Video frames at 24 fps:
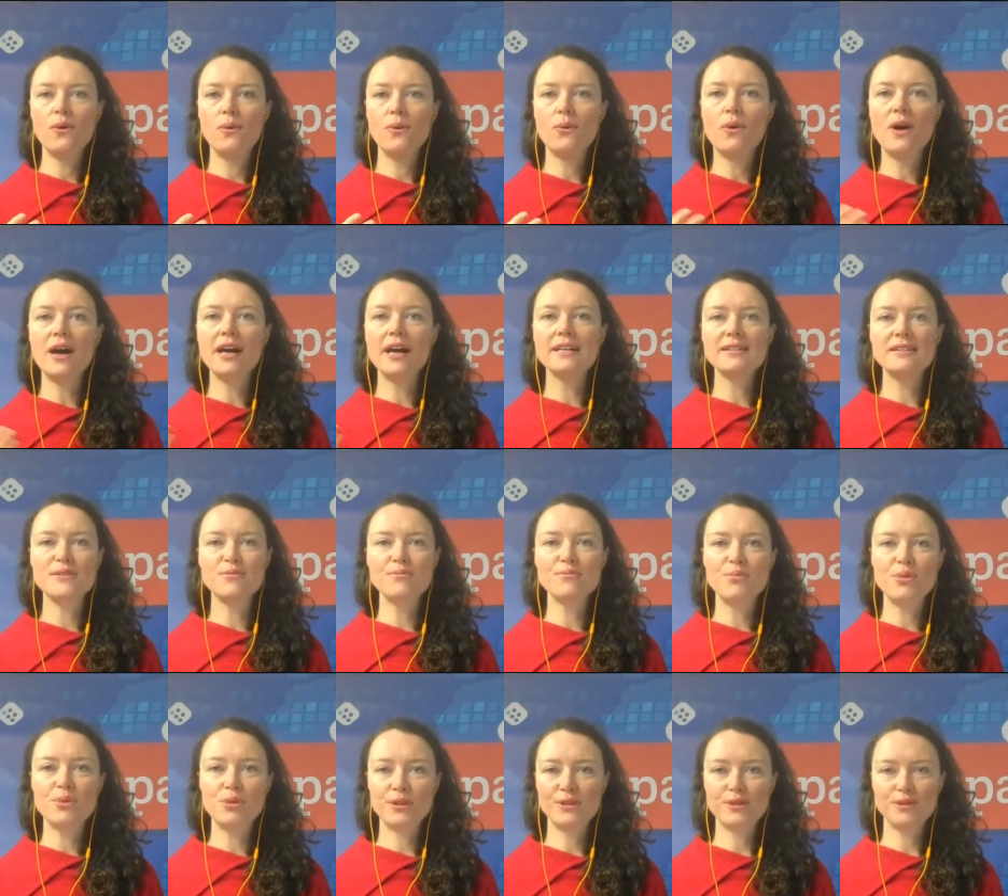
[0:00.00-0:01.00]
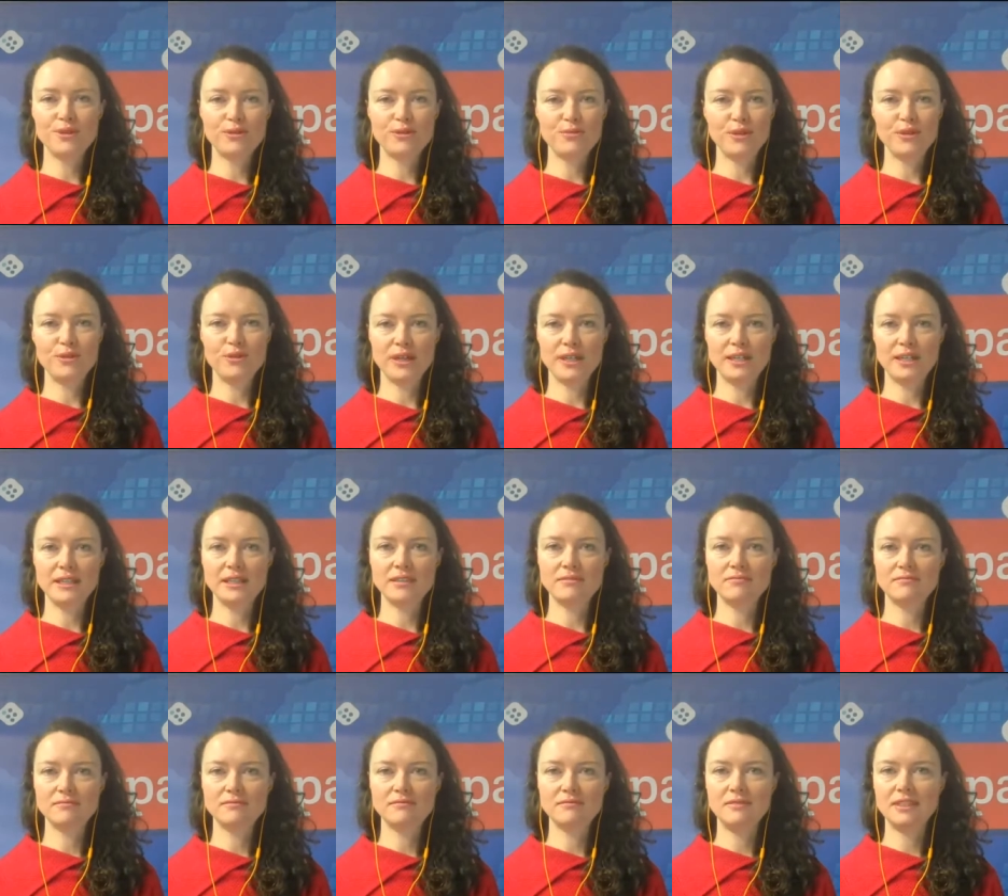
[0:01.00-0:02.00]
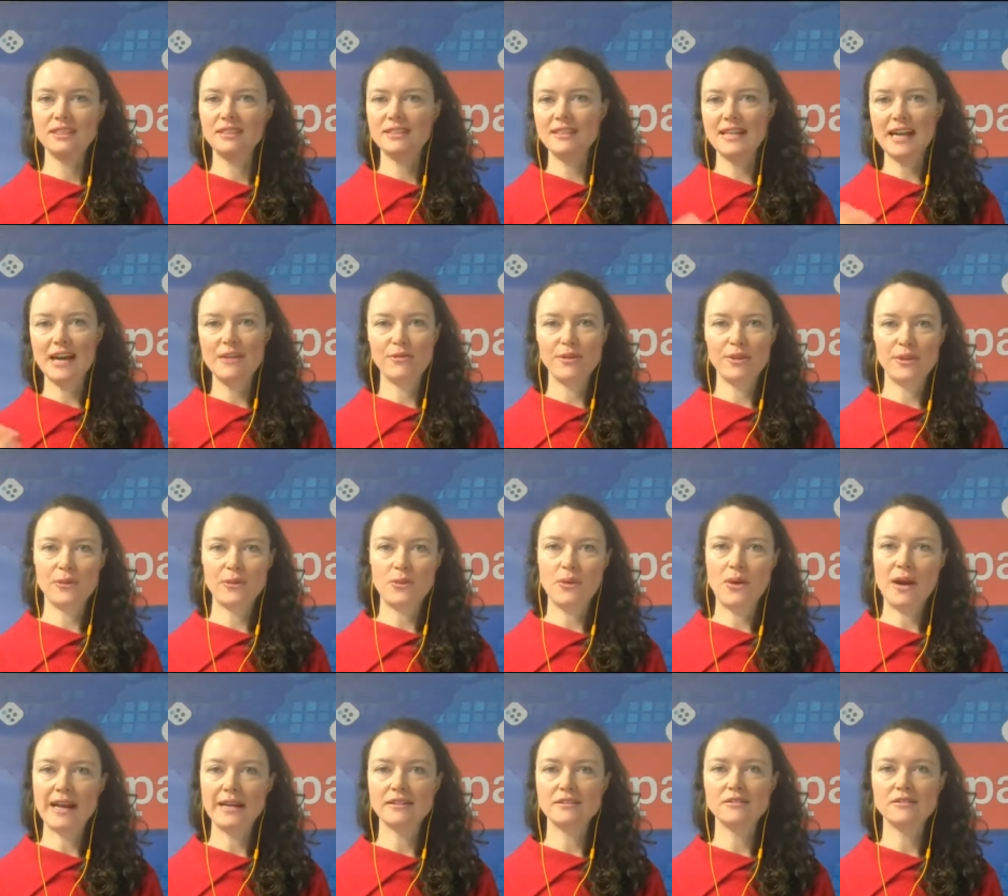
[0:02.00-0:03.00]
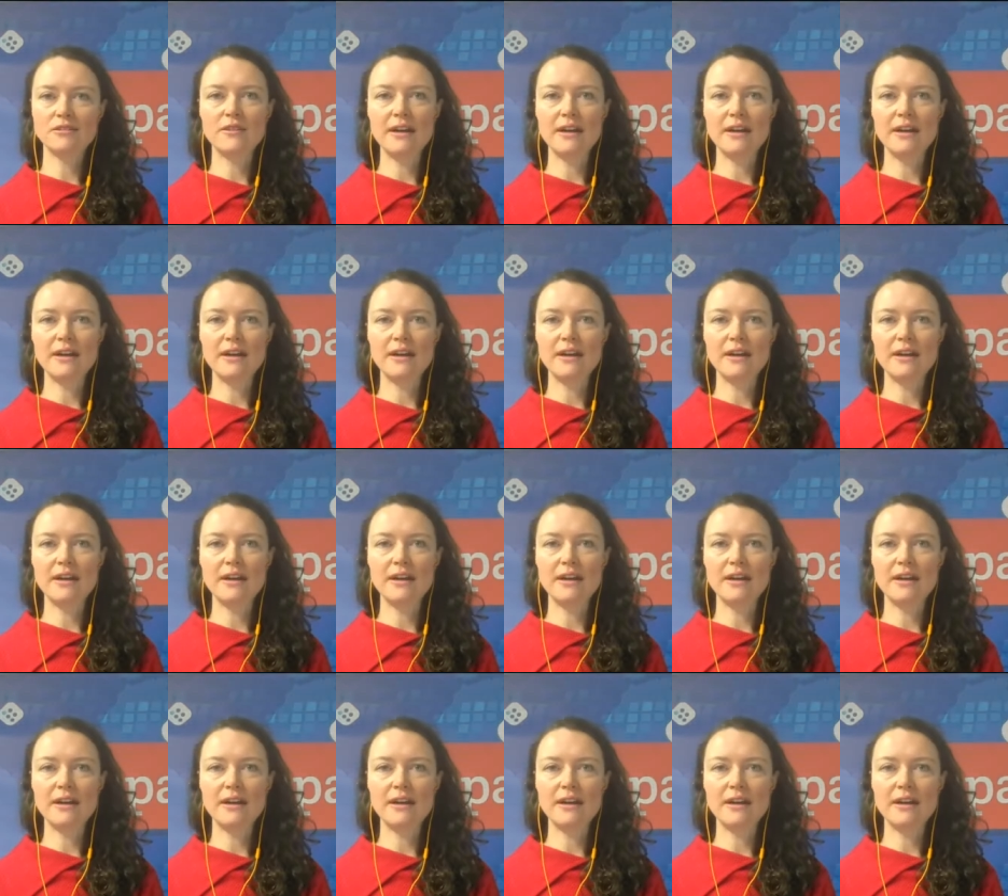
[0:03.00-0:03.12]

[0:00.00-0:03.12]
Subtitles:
Why is it important to move quickly? Let's start with the why.